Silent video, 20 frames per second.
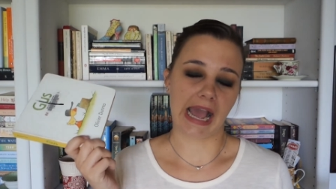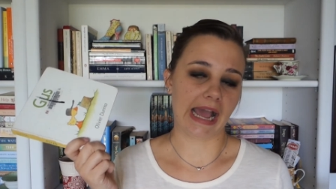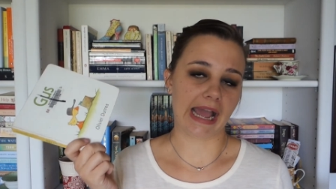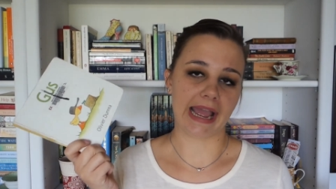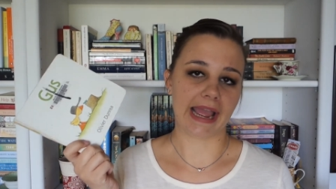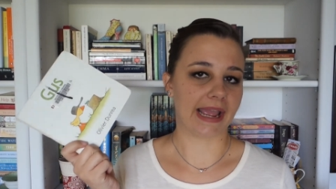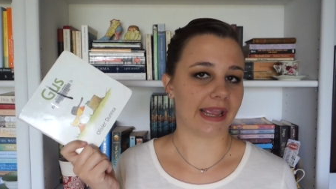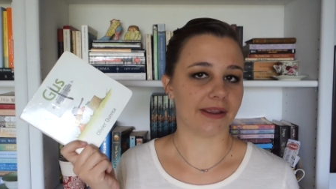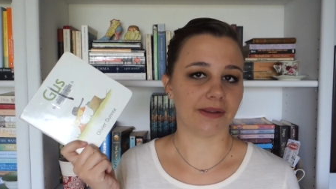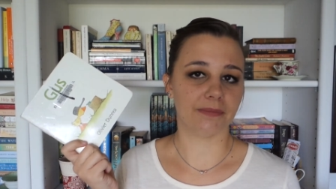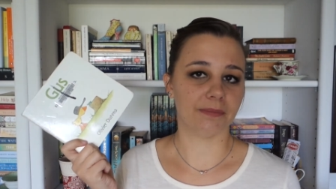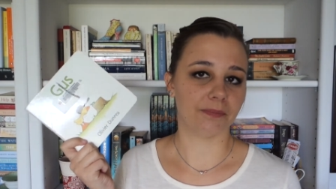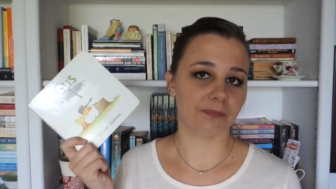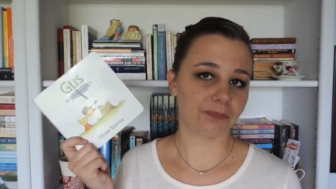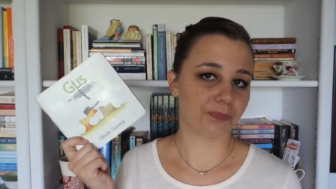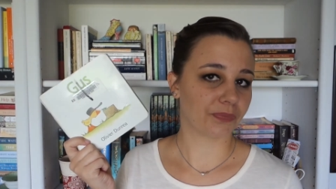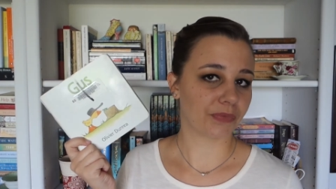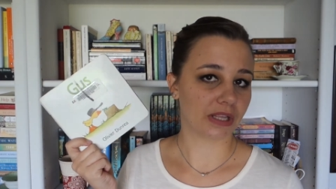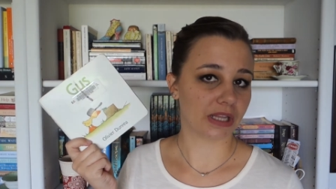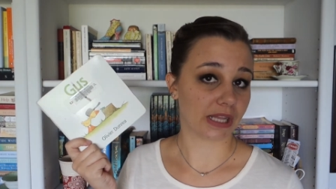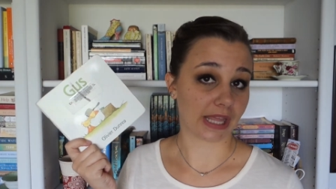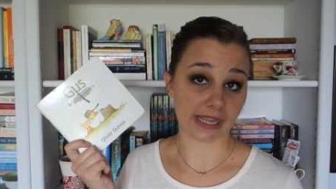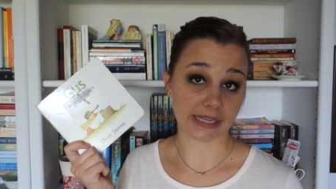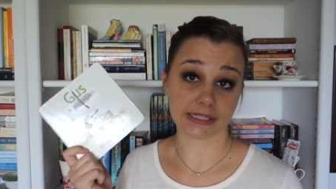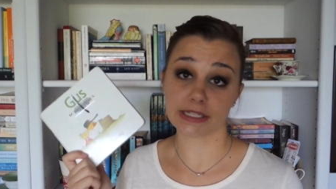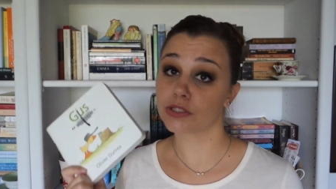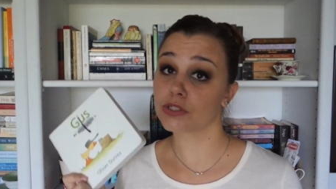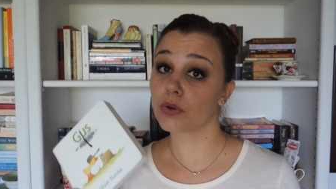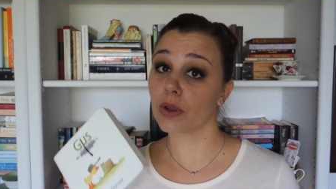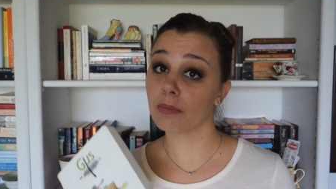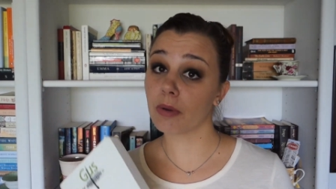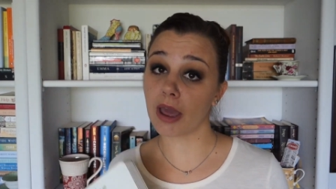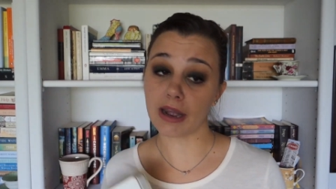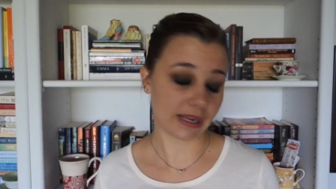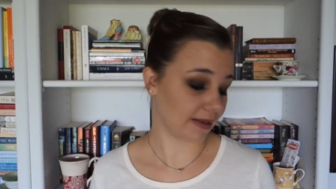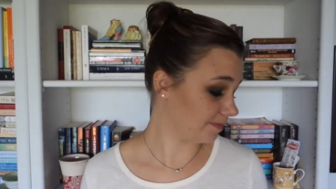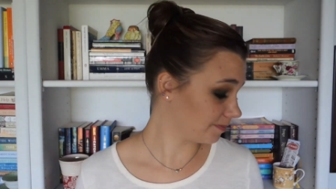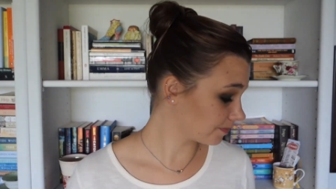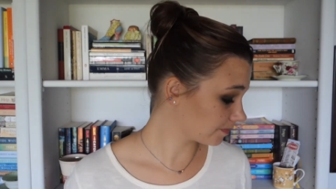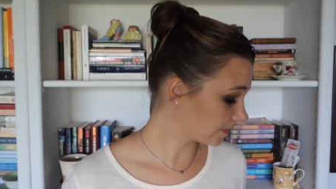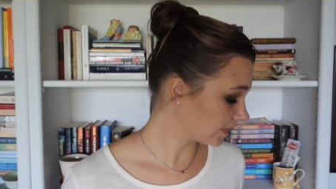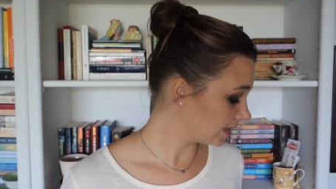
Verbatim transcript: I liked it, so I bought it.